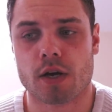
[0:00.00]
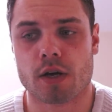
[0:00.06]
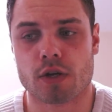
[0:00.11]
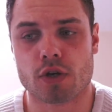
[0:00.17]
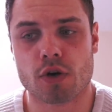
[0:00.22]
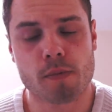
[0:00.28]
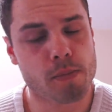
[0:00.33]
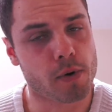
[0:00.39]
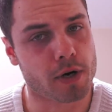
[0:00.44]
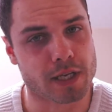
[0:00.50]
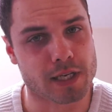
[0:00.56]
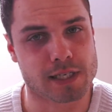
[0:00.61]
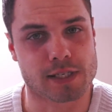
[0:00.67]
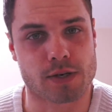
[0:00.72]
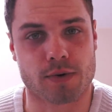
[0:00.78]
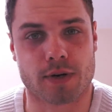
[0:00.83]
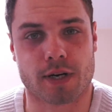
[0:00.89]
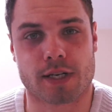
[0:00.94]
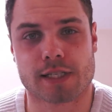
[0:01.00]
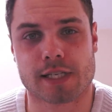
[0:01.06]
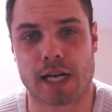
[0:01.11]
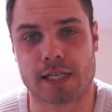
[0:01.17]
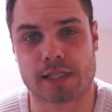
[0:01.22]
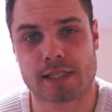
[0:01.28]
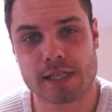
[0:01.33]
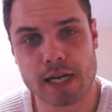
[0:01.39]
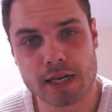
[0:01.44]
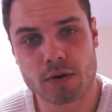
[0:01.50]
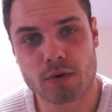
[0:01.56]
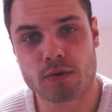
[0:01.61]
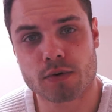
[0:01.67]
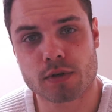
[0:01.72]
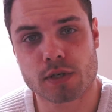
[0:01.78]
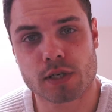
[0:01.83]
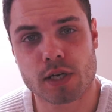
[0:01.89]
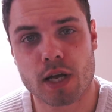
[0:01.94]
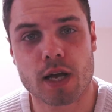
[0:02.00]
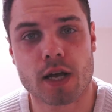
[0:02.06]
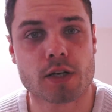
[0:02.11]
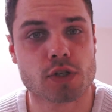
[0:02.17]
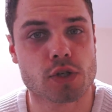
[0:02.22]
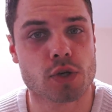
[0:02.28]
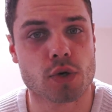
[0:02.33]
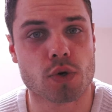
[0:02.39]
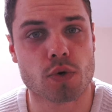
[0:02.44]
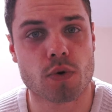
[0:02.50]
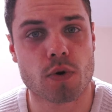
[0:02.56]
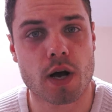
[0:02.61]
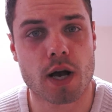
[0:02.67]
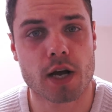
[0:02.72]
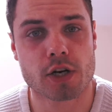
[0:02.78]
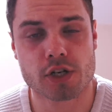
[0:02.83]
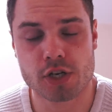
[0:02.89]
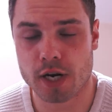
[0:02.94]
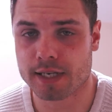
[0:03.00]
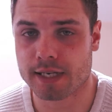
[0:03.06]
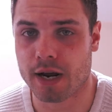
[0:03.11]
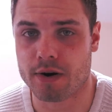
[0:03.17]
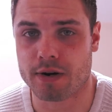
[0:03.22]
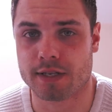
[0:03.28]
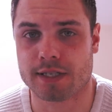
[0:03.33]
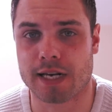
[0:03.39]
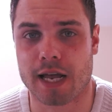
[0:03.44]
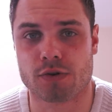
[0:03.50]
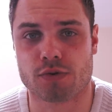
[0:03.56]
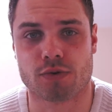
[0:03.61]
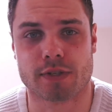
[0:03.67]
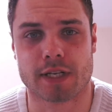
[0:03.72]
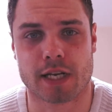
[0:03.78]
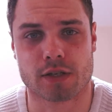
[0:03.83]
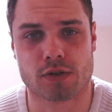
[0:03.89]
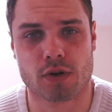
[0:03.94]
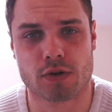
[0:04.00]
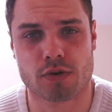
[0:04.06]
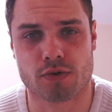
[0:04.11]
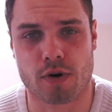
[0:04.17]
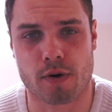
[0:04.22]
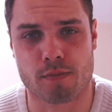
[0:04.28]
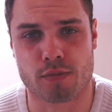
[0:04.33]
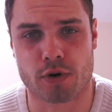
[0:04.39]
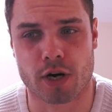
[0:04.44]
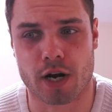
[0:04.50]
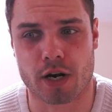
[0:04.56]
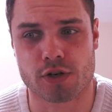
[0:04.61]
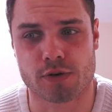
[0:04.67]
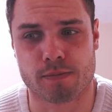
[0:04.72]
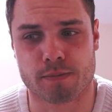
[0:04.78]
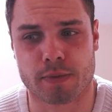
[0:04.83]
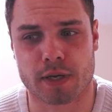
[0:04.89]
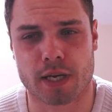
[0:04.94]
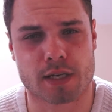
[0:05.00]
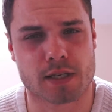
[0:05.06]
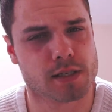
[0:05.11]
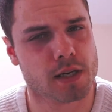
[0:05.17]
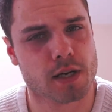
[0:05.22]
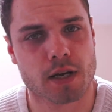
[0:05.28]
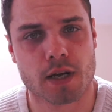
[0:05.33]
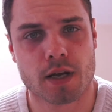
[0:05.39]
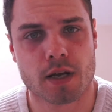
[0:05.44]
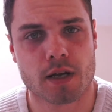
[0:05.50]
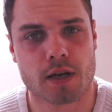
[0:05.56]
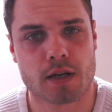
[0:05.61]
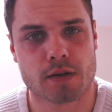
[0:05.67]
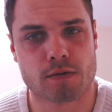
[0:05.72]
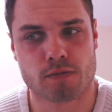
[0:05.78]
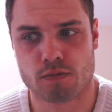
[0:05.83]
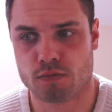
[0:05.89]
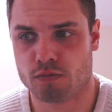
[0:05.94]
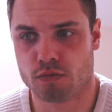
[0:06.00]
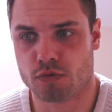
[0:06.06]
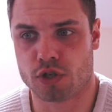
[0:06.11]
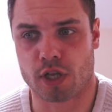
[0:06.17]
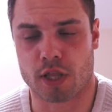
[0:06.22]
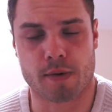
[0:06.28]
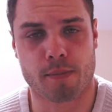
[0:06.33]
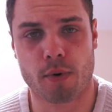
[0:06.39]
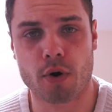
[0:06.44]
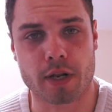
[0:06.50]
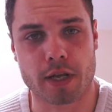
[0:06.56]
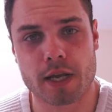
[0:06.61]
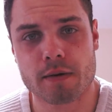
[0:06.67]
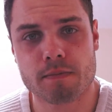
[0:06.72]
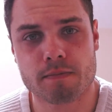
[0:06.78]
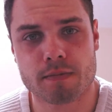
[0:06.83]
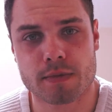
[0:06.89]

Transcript: your body is still going to send signals to shut down its natural testosterone production, because to the body,